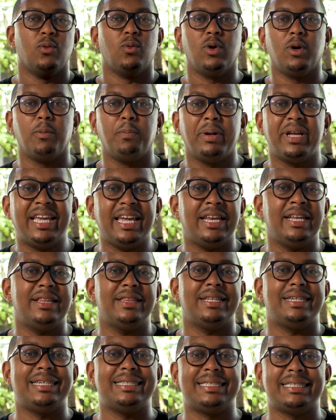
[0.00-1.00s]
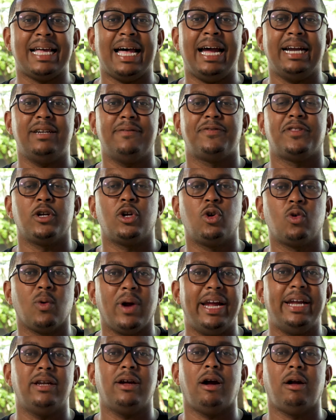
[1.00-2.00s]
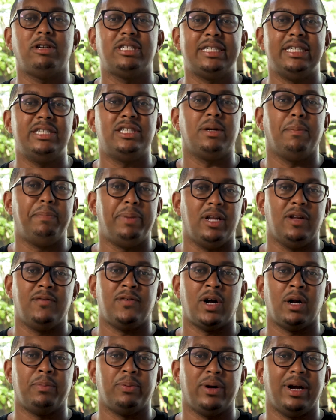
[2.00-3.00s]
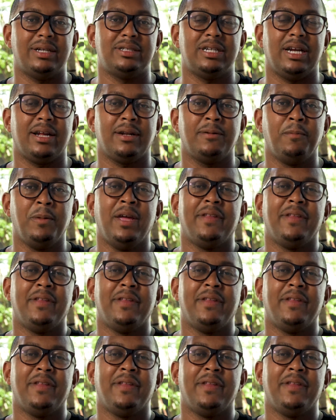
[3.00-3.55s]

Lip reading: We're beginning the design of the Great Artesia Boulevard project.